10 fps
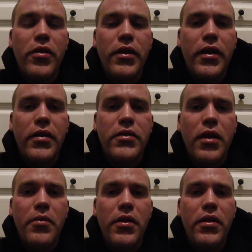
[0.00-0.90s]
and like
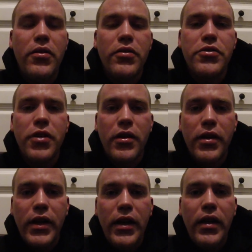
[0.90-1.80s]
tell me your
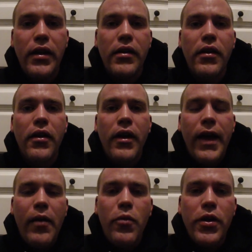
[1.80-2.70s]
journey and
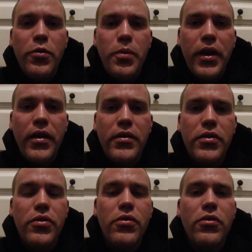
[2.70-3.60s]
what you plan to
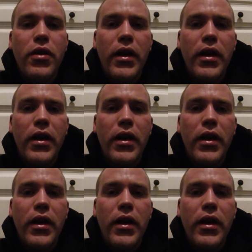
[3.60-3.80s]
do.